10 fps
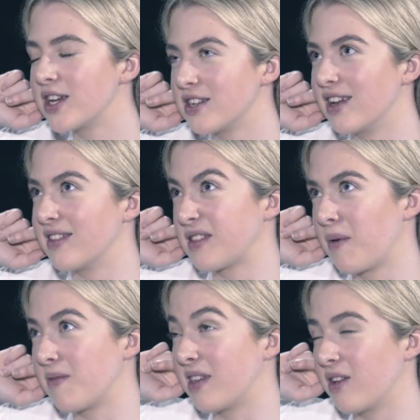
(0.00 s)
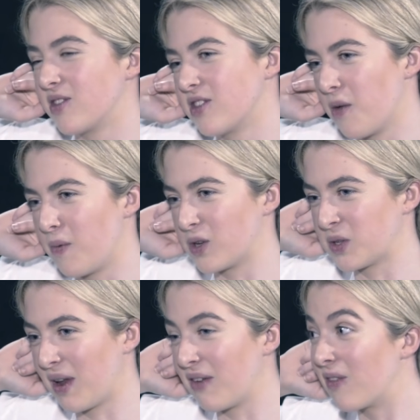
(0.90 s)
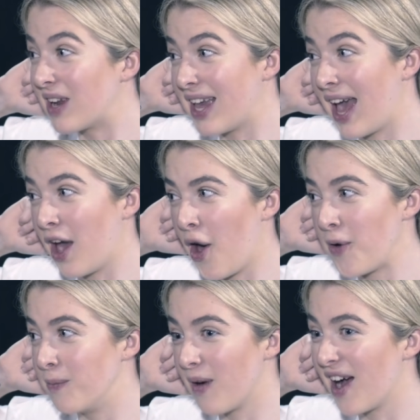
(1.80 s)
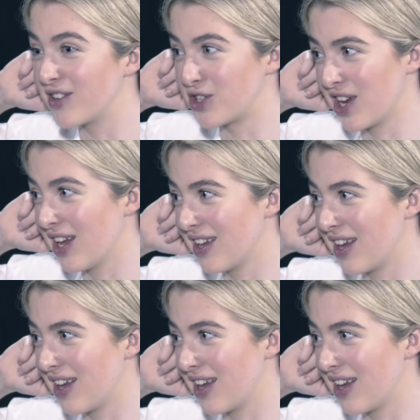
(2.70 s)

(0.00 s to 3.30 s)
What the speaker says: I don't like? This is going to make me sound so posh as well. I really hate home brand shit.